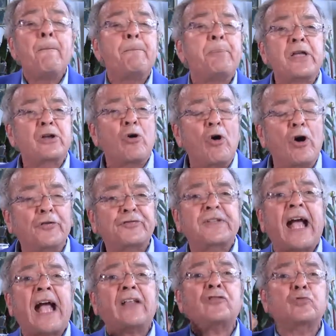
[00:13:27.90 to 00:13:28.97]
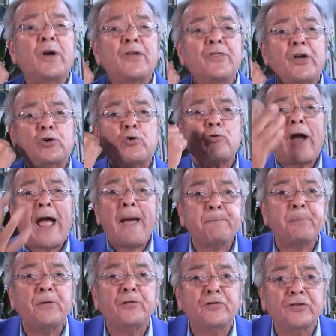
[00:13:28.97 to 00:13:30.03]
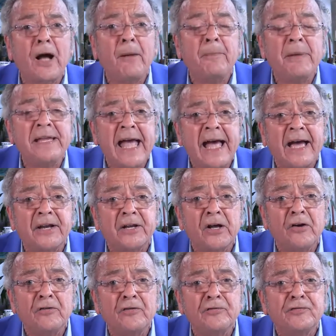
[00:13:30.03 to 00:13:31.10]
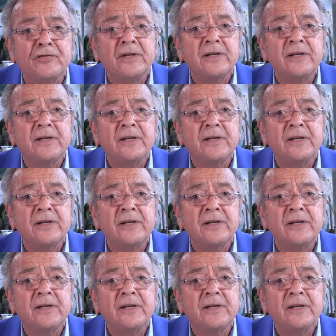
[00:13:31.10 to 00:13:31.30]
because that's where the crap is coming out of.